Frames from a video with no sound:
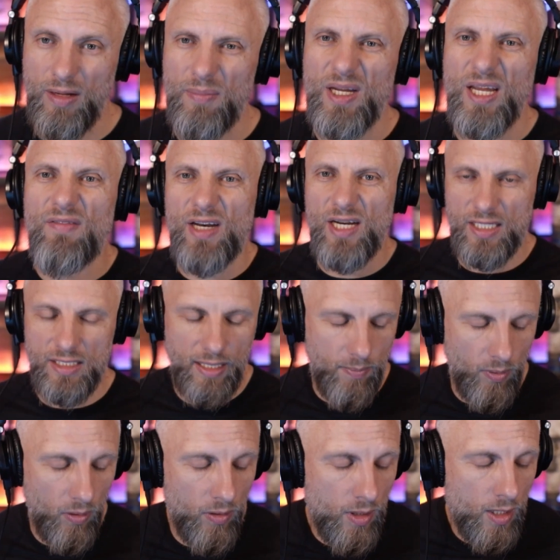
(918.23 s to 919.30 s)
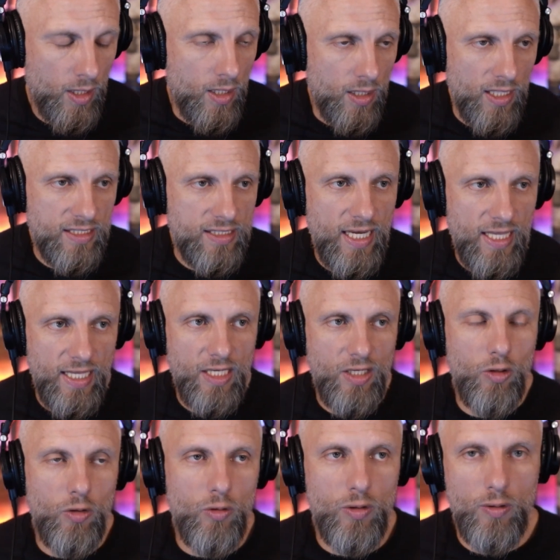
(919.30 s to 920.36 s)
Let me give an example. Let's say that
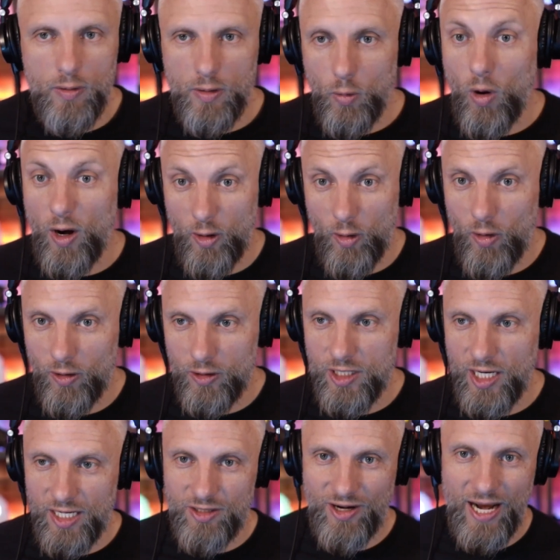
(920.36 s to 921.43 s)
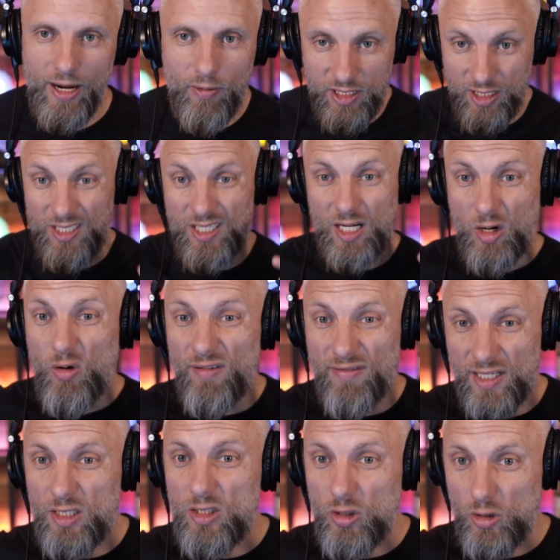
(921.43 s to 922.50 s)
you you want an oil change, right? Which is the
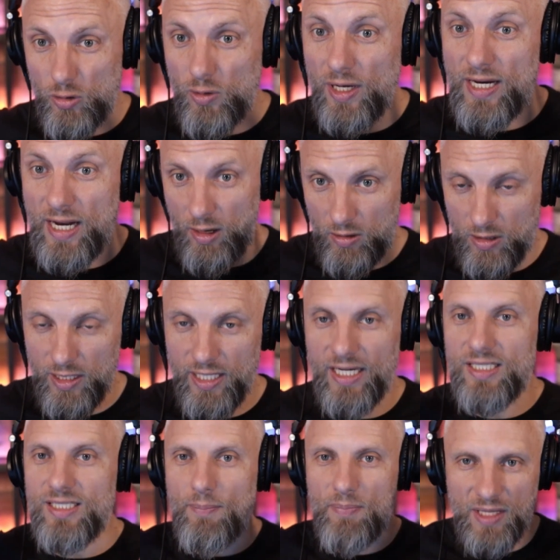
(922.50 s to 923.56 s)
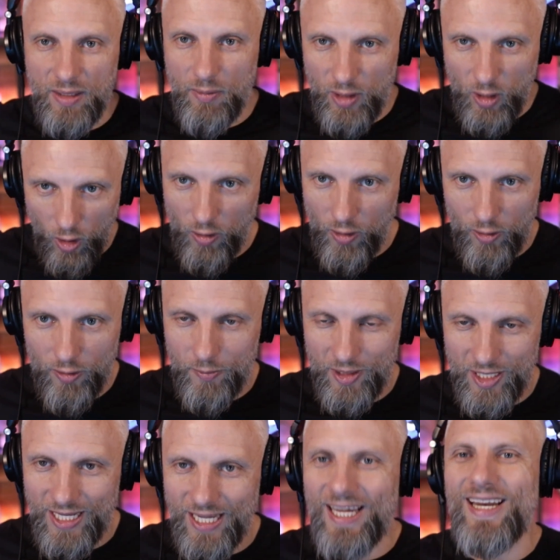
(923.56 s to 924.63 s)
equivalent to a dental cleaning, something that we all know that
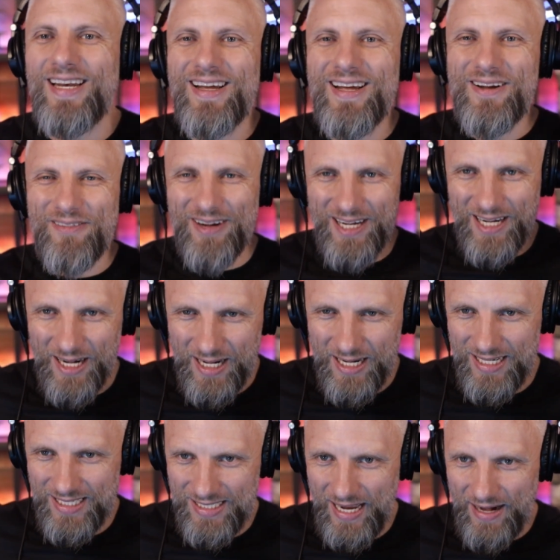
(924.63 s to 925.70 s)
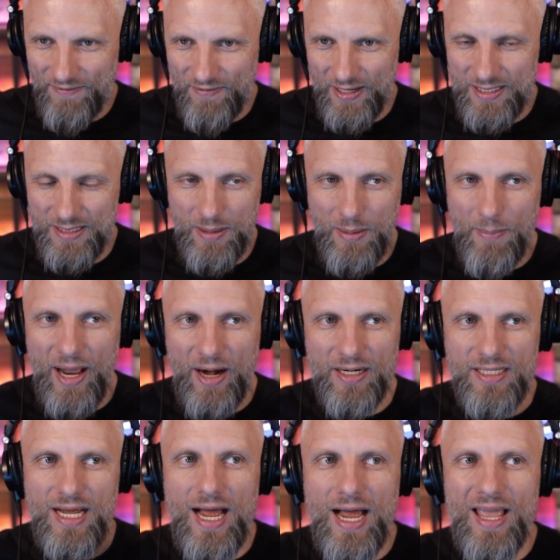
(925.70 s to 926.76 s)
we need. We need it in a set of fixed amount of
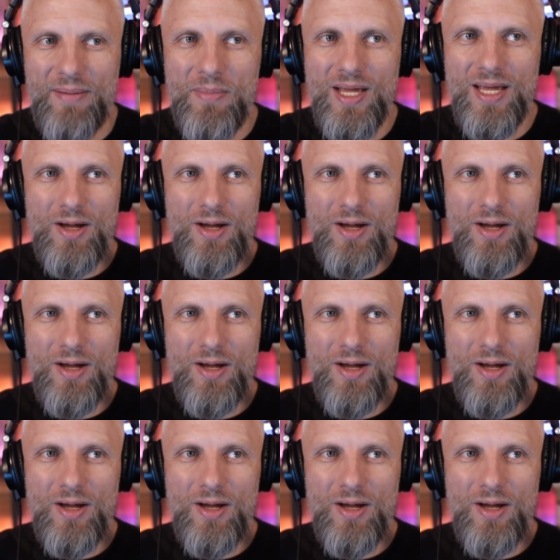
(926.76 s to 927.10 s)
time.